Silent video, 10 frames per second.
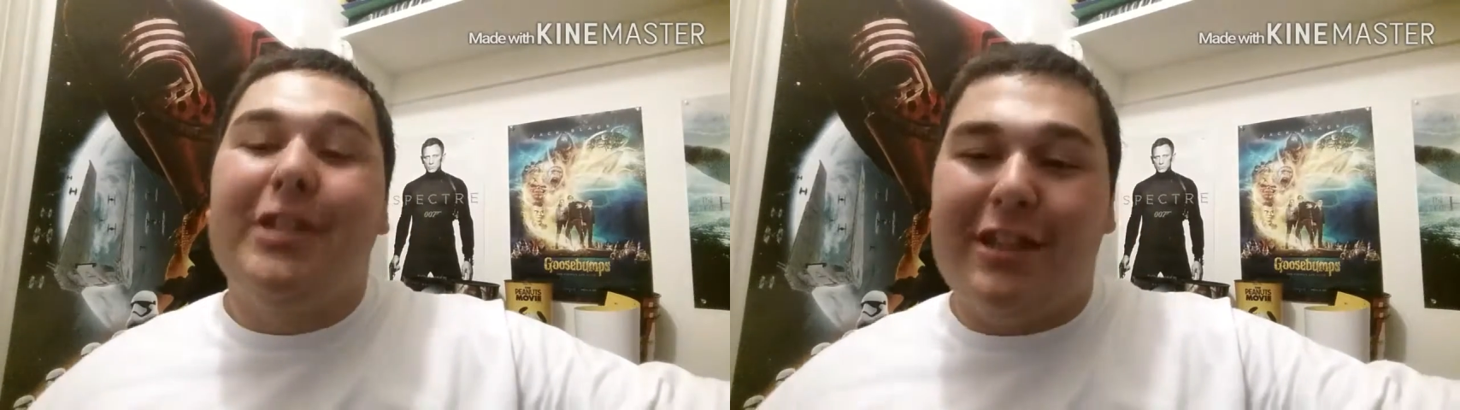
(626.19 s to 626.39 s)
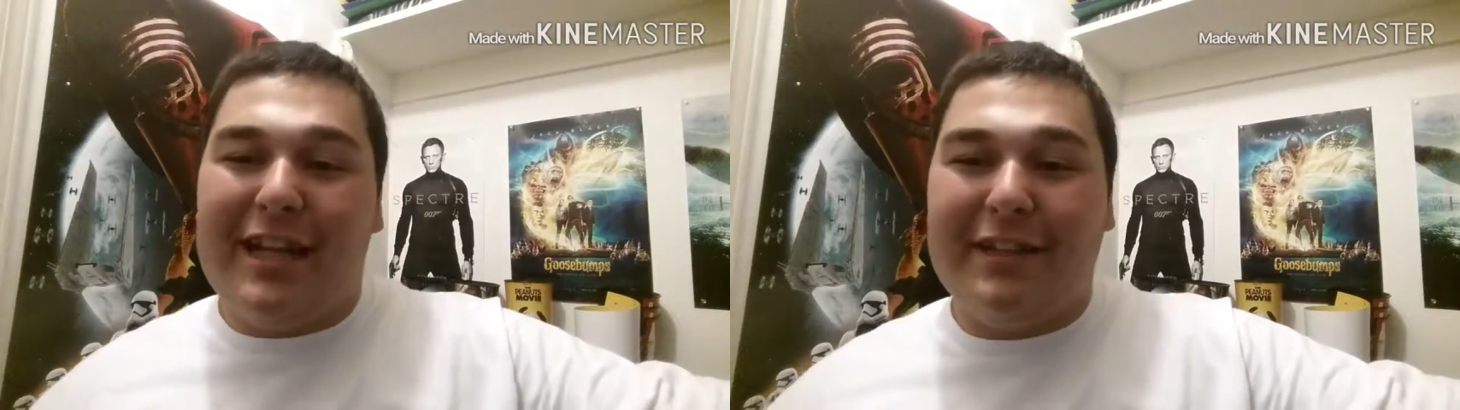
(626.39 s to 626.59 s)

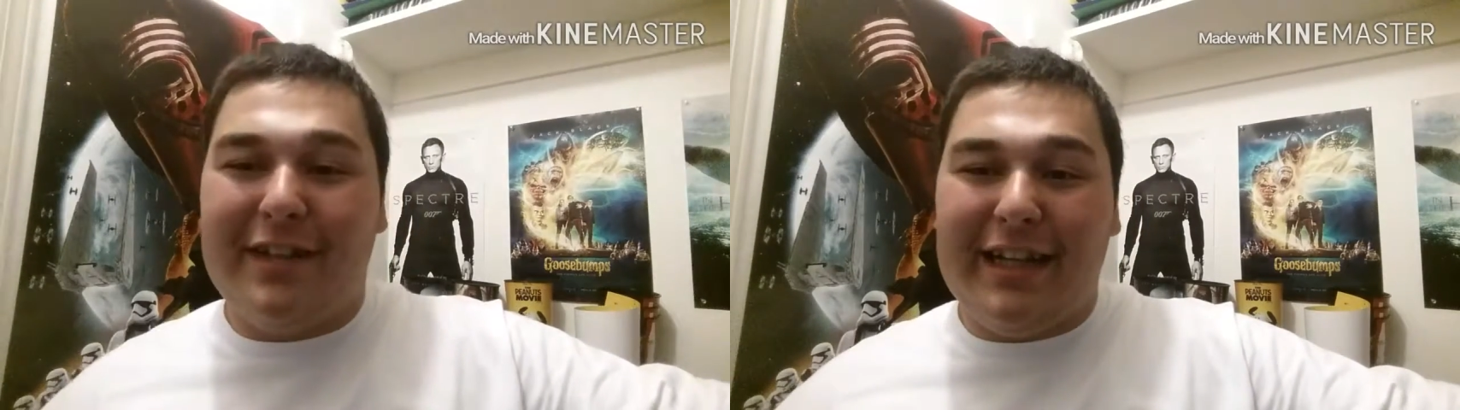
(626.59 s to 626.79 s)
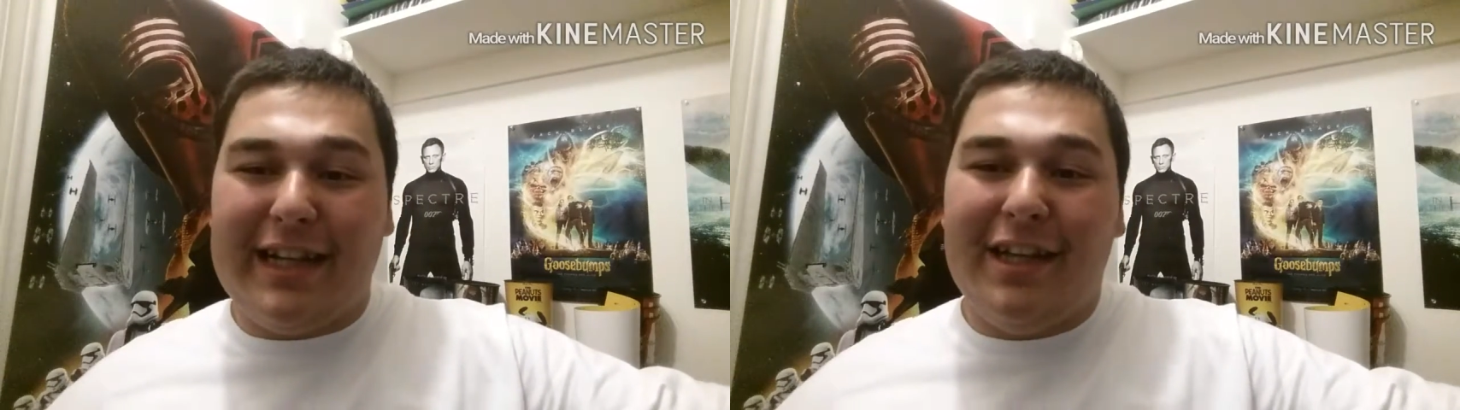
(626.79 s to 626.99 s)
so that
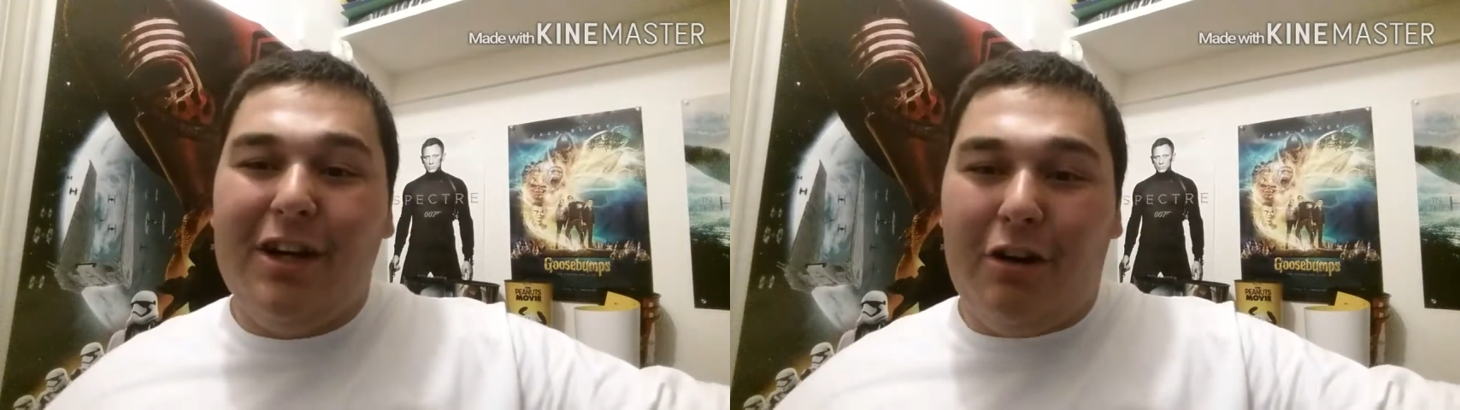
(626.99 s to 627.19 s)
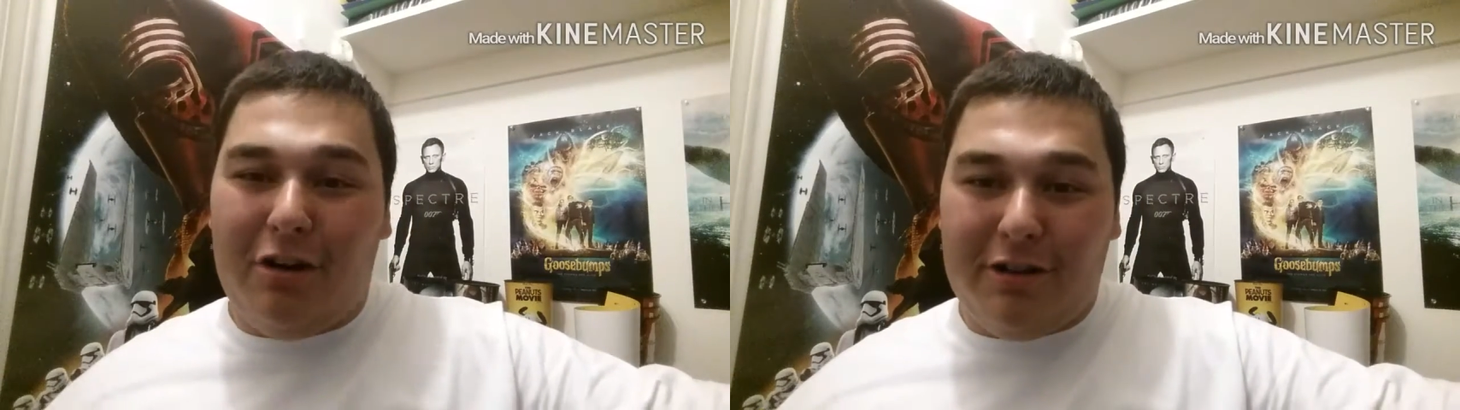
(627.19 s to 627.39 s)
you can get
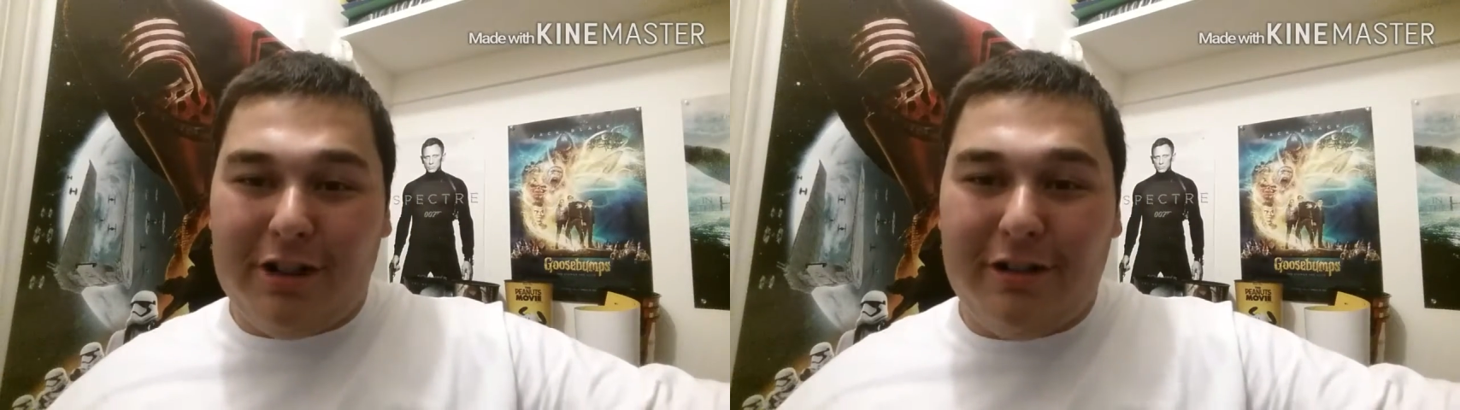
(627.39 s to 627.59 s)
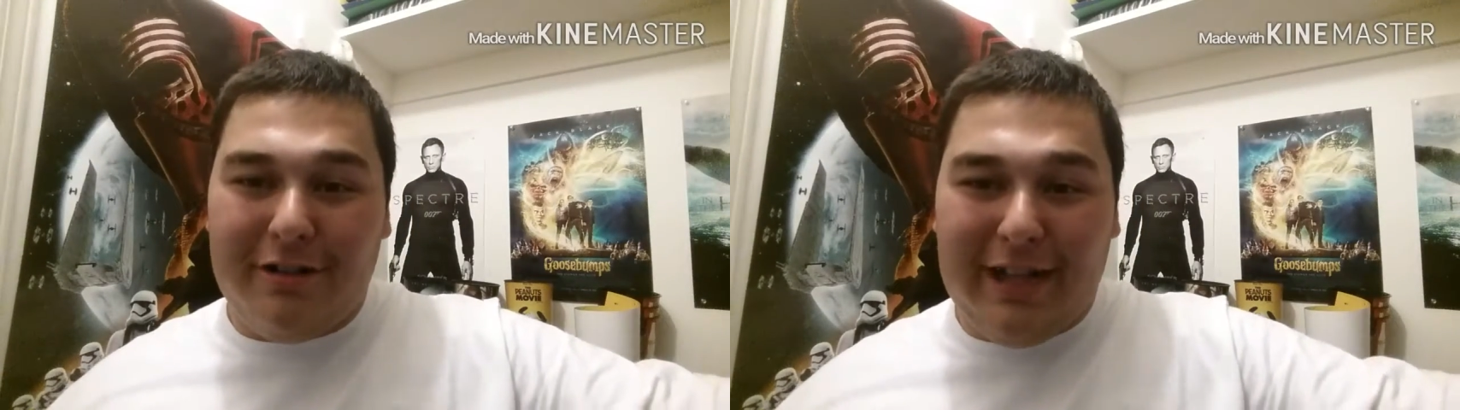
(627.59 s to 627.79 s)
all
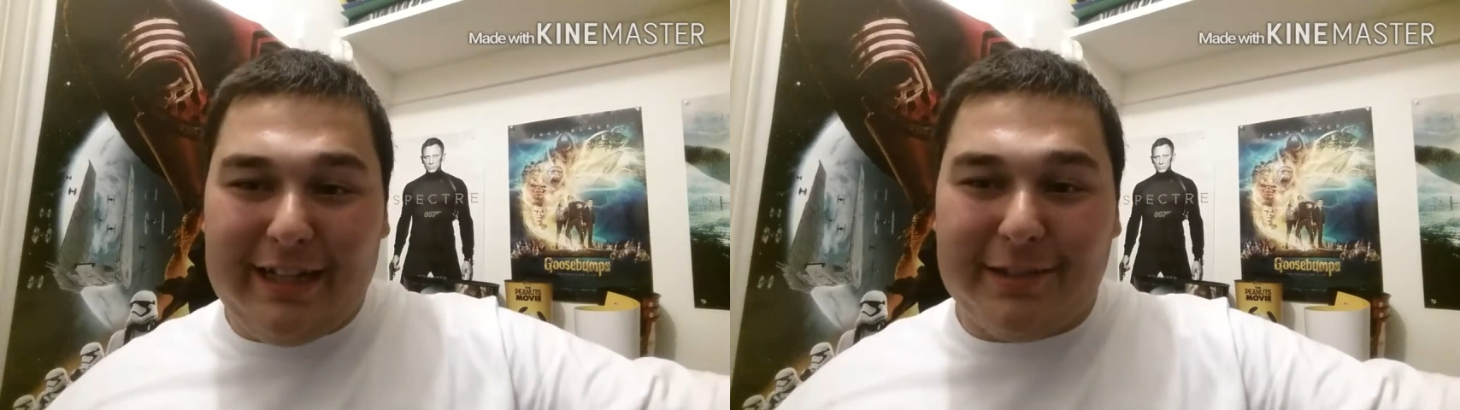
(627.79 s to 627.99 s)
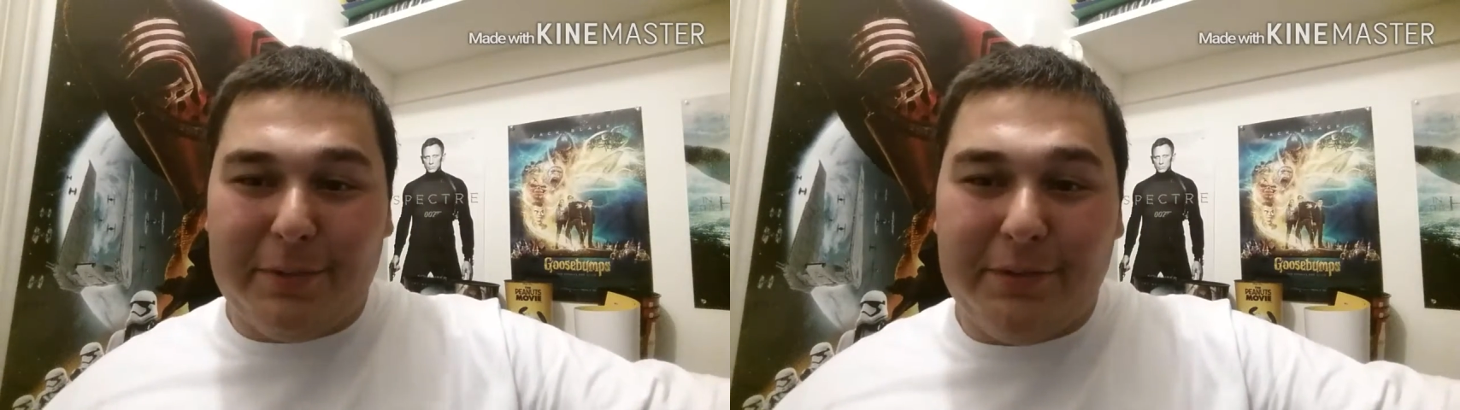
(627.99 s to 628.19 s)
your
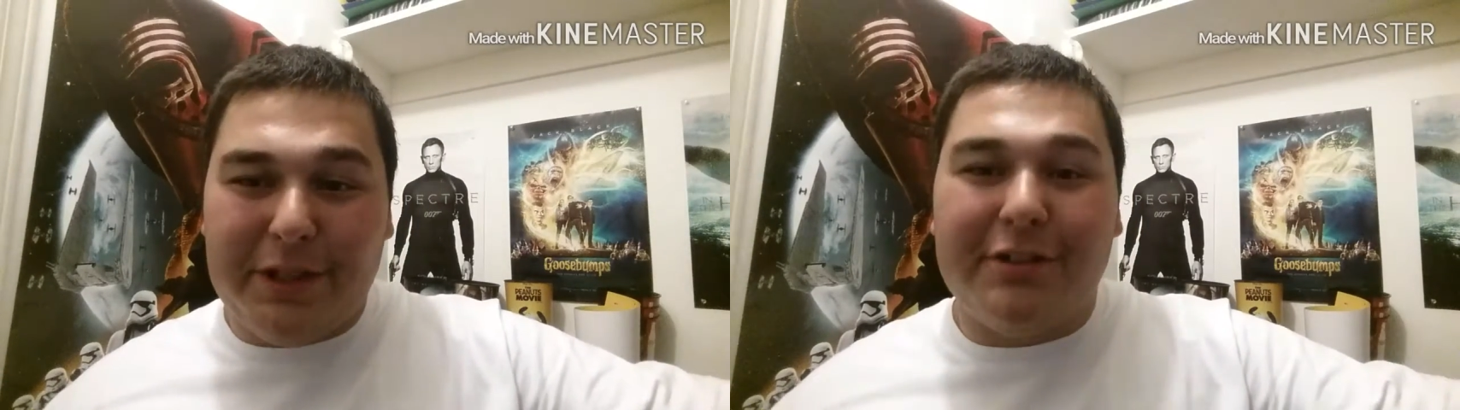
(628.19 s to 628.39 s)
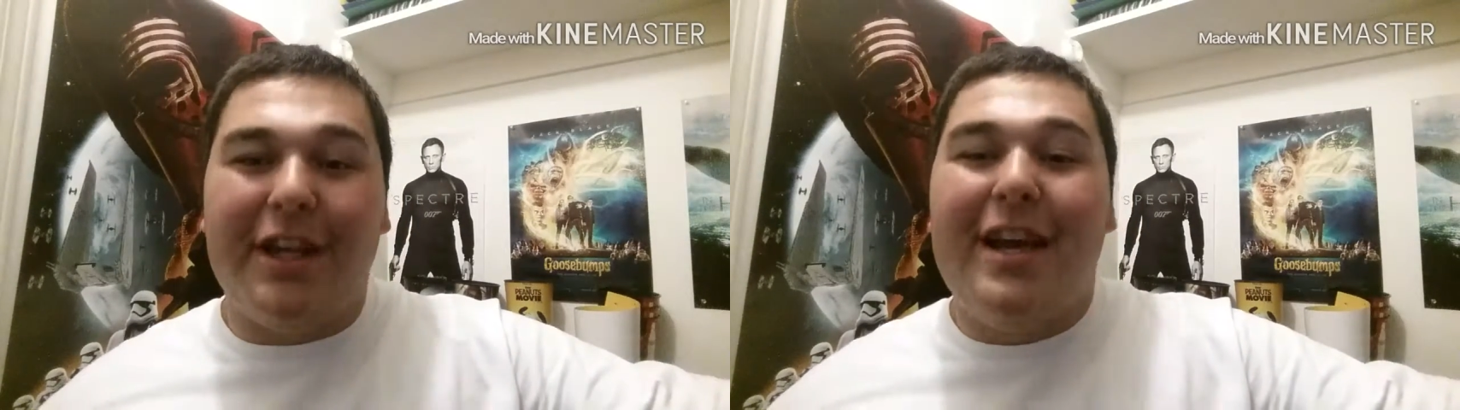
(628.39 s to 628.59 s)
latest movie
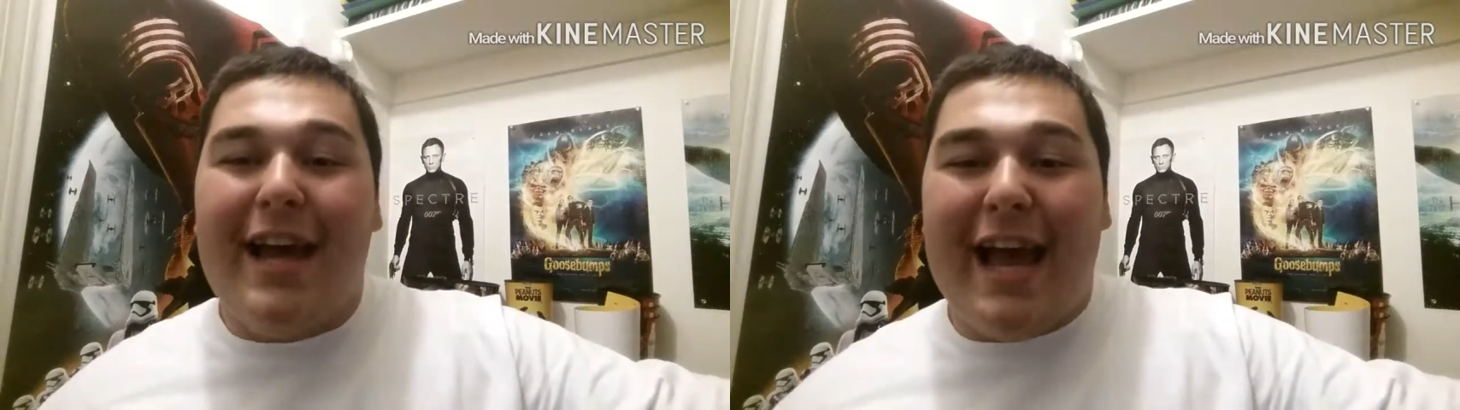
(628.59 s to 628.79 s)
news.